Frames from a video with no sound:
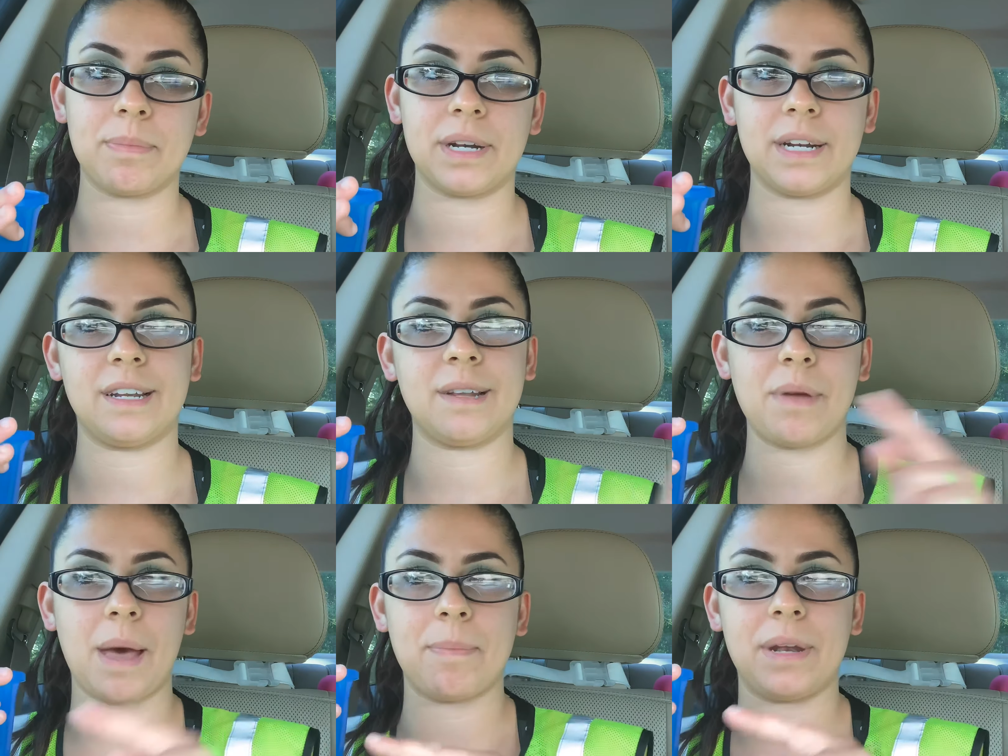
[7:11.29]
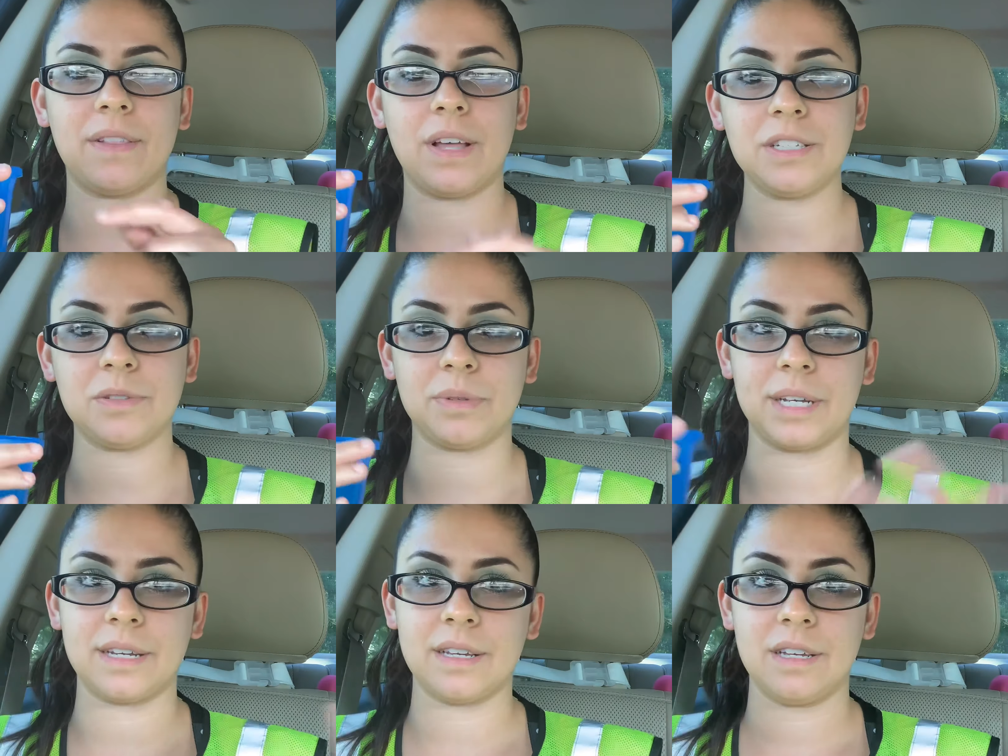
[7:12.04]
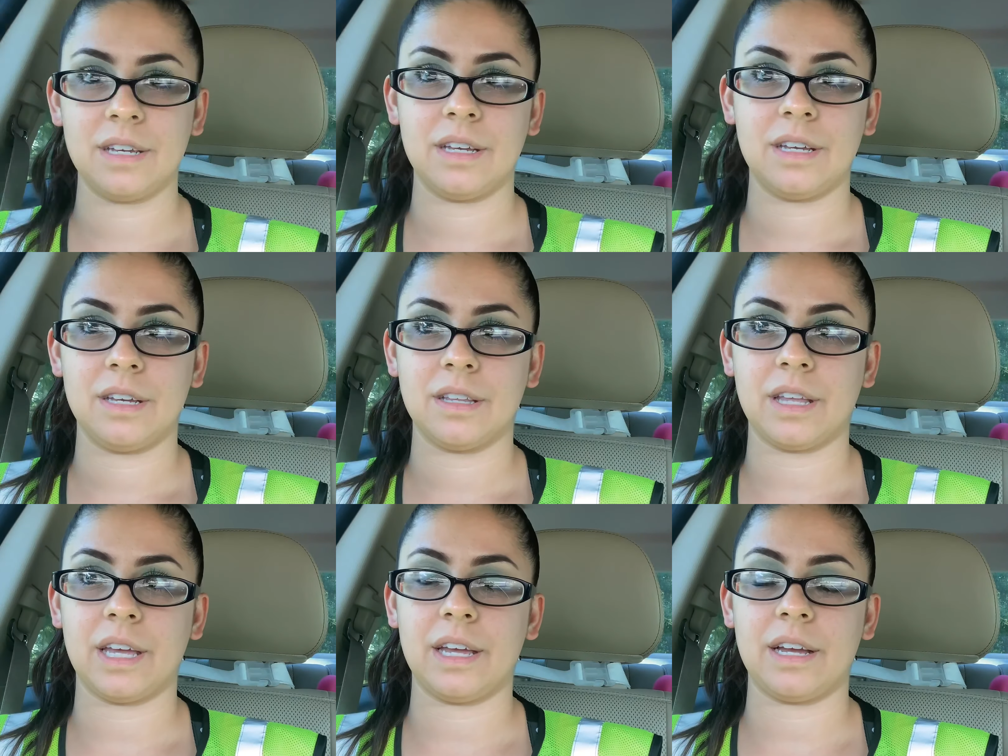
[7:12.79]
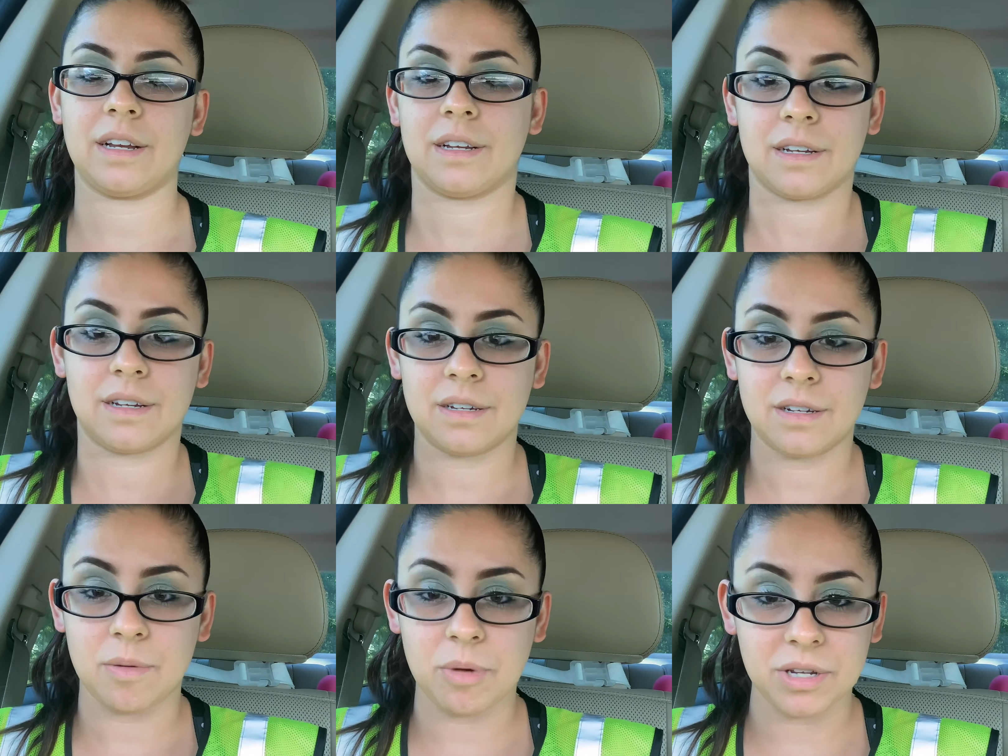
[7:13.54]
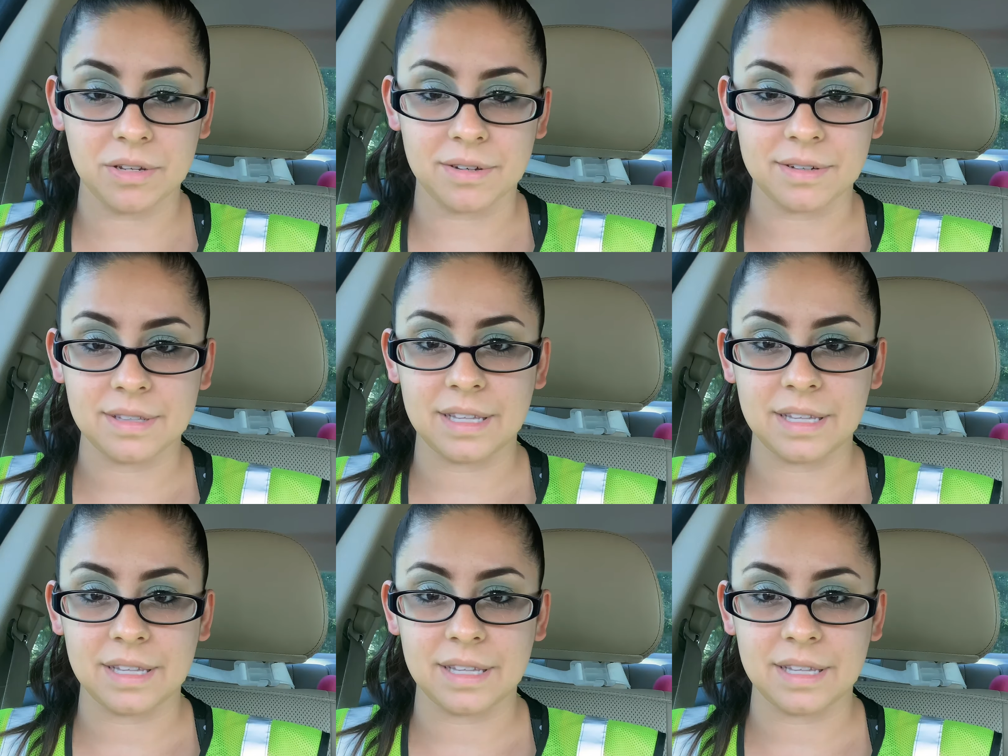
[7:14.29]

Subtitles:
but it ended up happening last week. Like, come on, y'all.